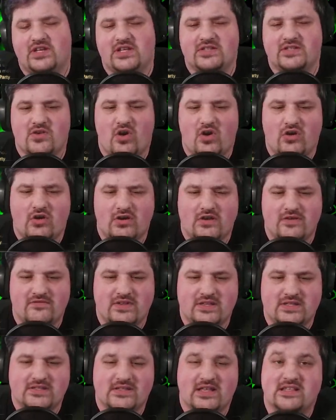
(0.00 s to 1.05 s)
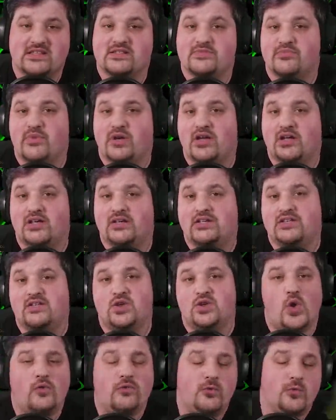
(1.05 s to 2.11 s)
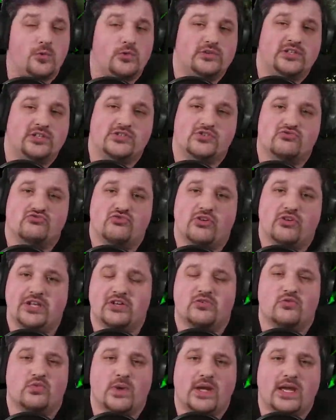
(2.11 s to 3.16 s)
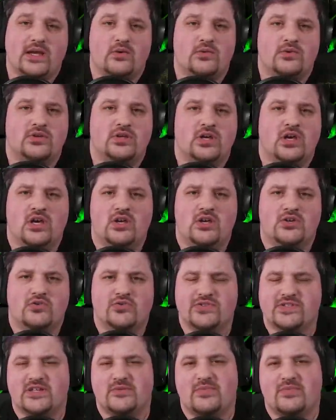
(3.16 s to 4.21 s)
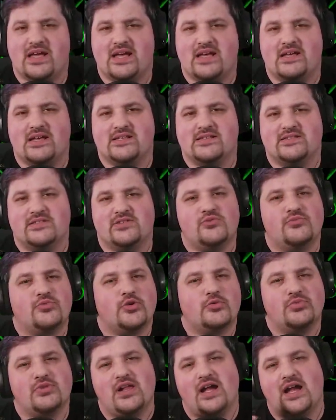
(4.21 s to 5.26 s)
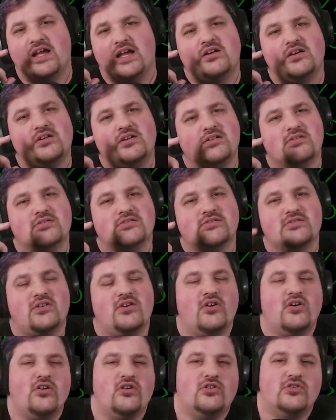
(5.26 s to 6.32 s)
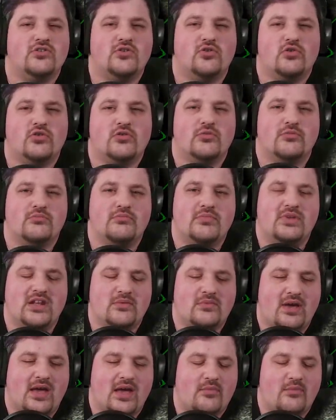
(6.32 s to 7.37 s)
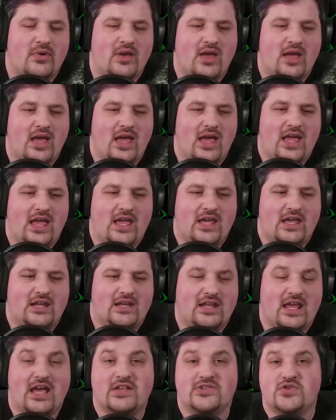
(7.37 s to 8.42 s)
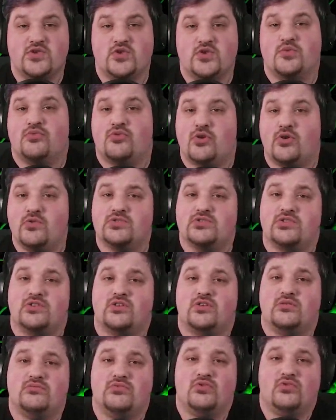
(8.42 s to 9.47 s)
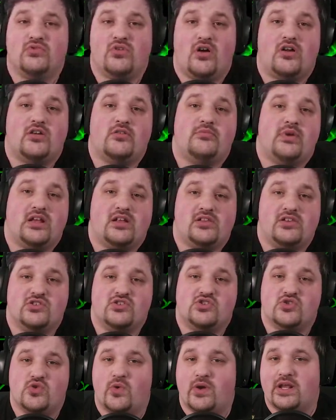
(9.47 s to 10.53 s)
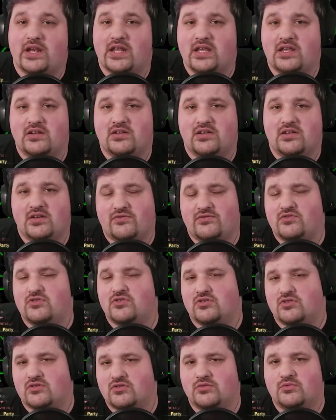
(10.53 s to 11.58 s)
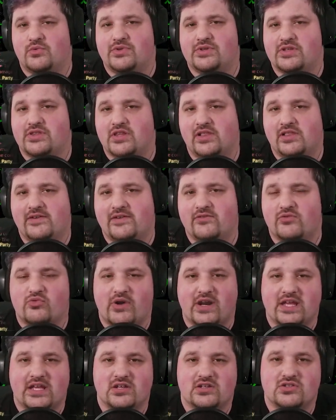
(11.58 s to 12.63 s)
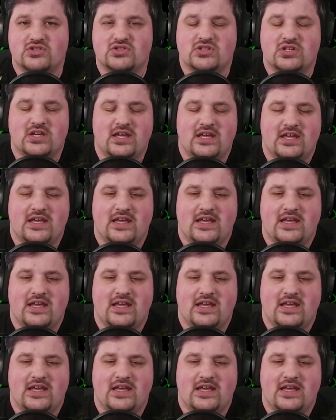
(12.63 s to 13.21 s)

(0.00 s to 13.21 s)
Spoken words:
Fates are events that spawn in the overworld as you're running around. You'll see them as little purple icons on your minimap, and as you approach them, you'll automatically join in if you're within the level range.